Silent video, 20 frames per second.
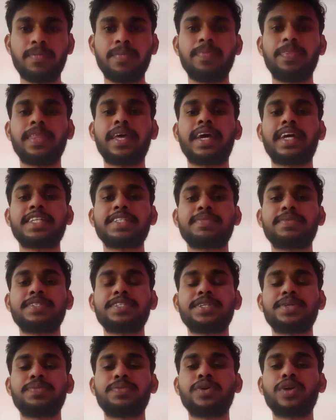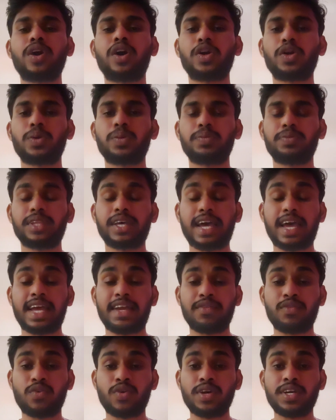the expense report the
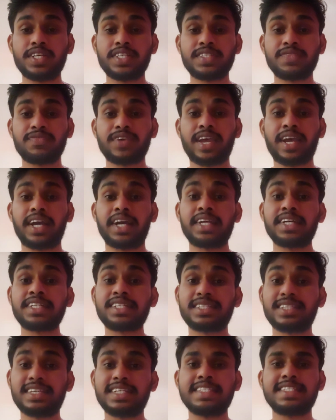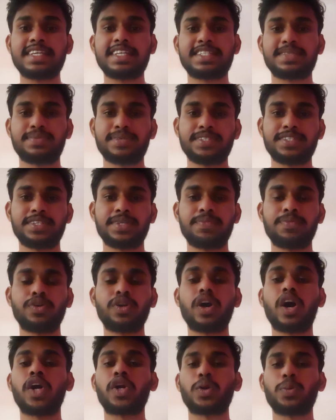invoice against these expense report
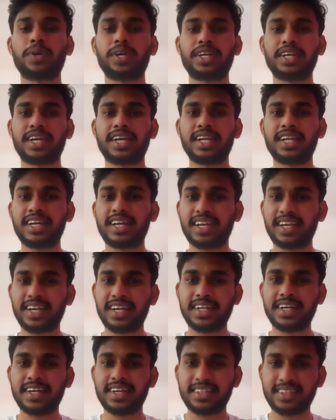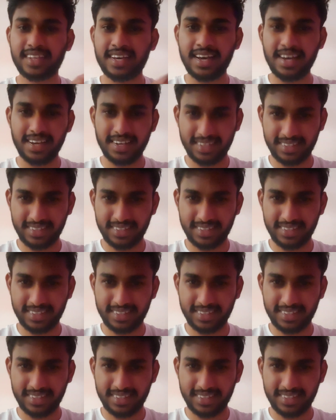automatically created in the